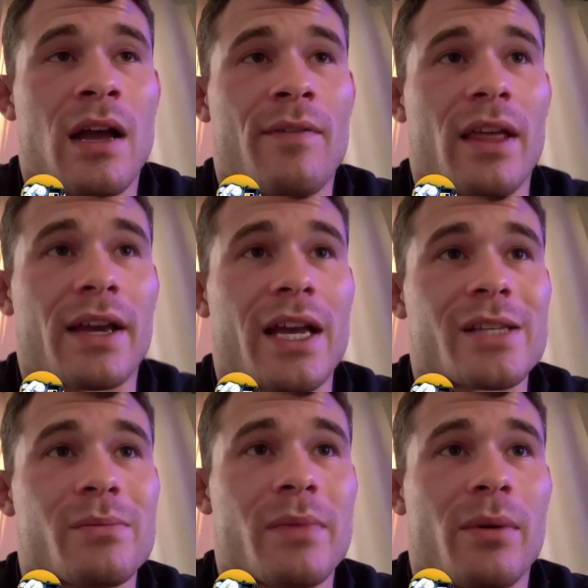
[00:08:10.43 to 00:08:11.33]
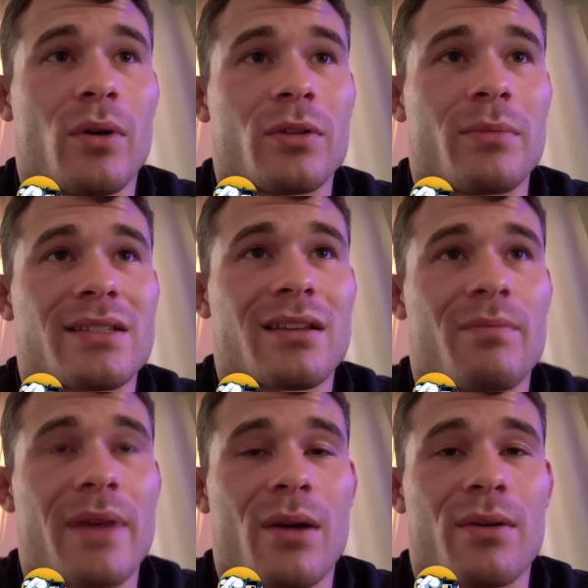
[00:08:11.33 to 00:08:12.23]
I felt like I was maybe holding
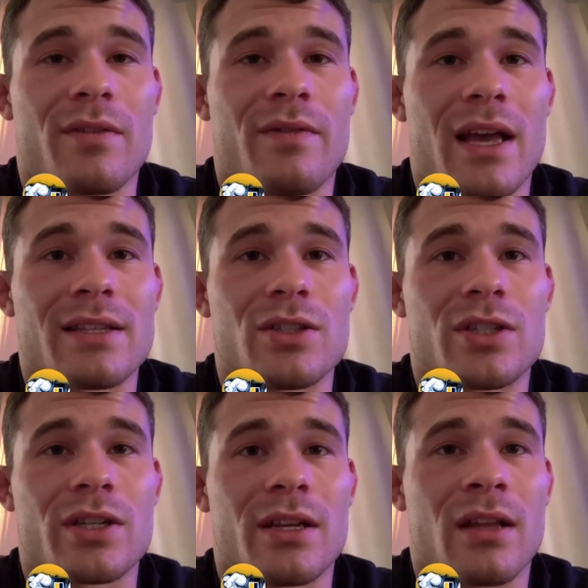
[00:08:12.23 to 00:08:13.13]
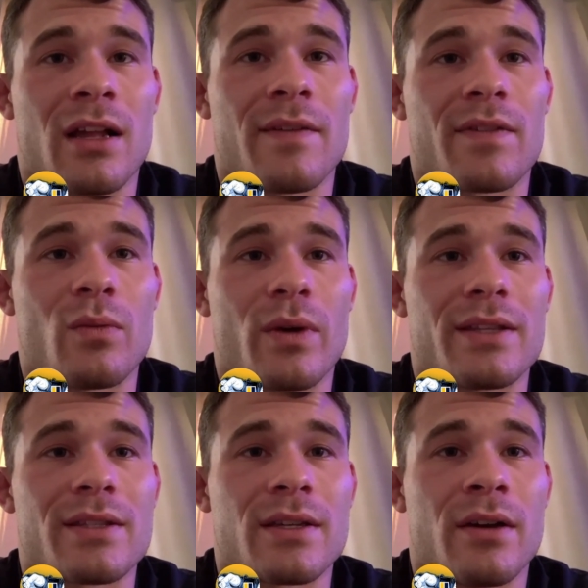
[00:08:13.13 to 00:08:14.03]
myself back with the fast and shit and not lifting
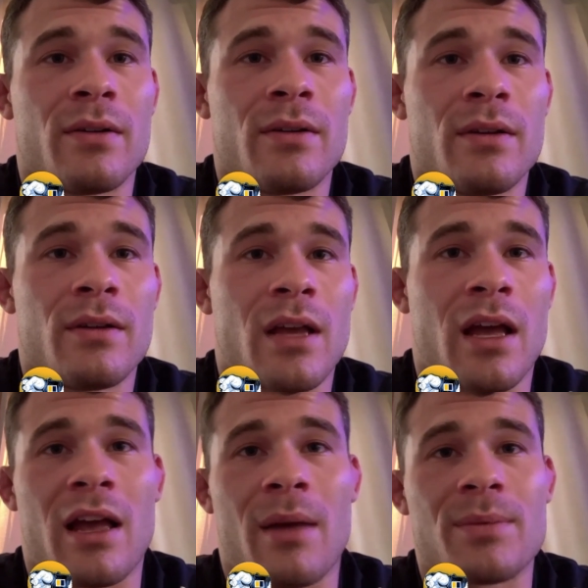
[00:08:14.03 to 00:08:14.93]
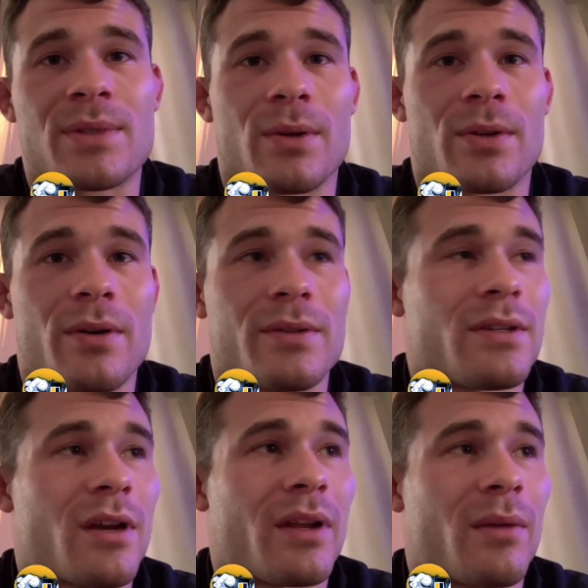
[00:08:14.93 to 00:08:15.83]
weight. So I, am still growing
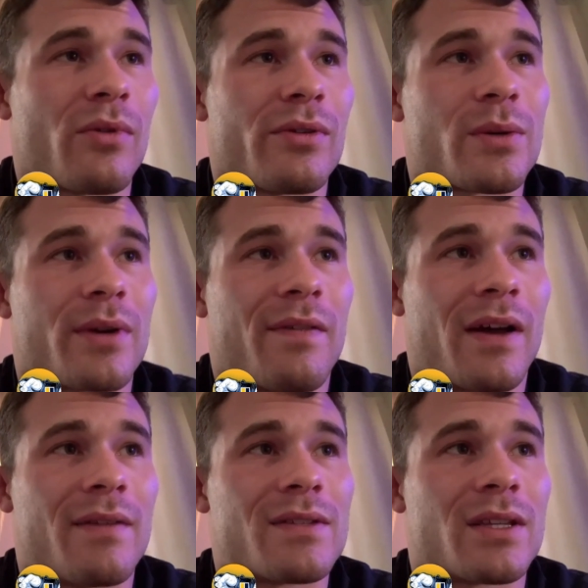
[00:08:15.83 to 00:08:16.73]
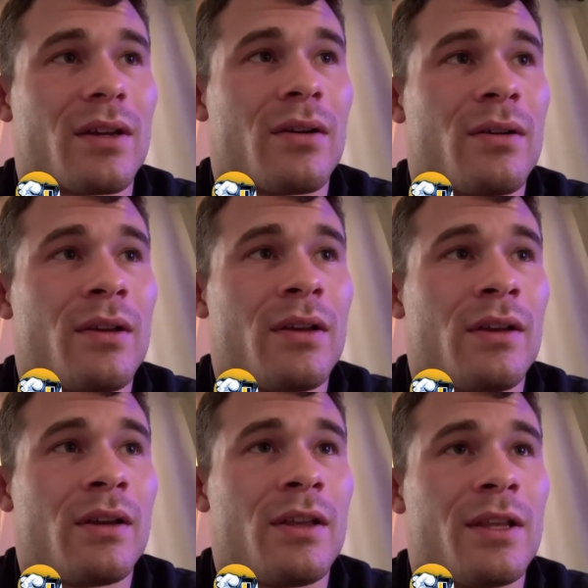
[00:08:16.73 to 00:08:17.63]
too. I mean, I'm only 25, so
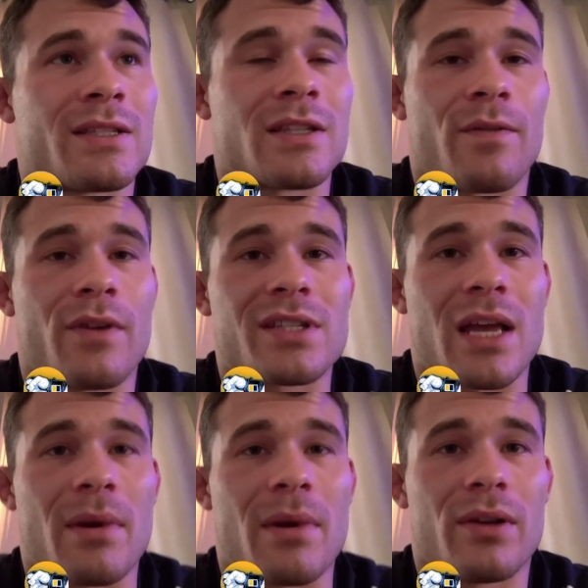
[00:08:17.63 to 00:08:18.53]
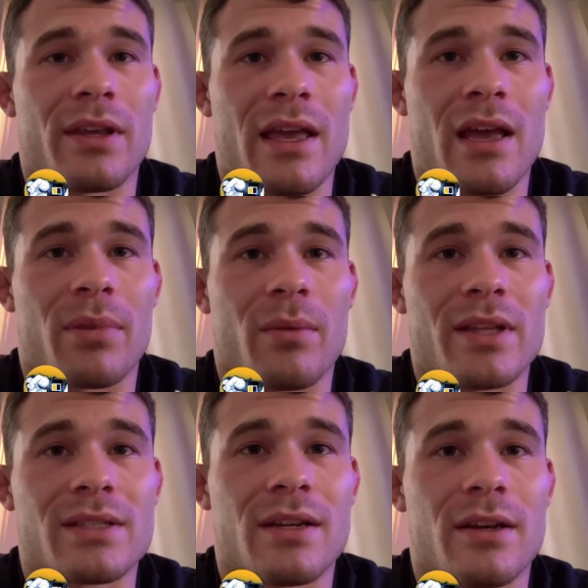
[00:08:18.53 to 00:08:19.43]
and this is the first time I really
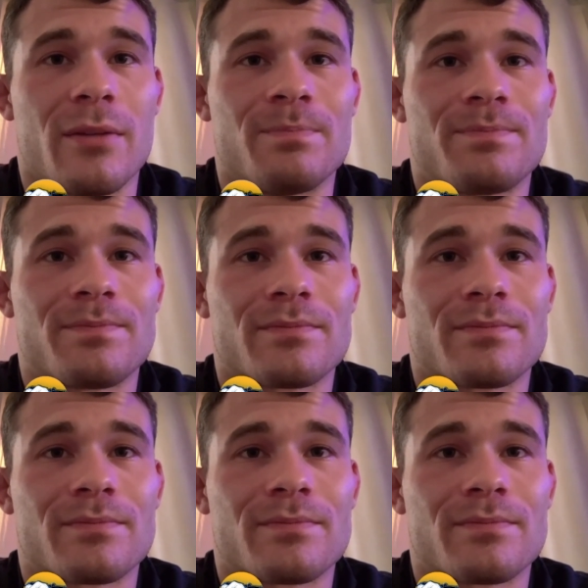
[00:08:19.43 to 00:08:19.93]
implemented um,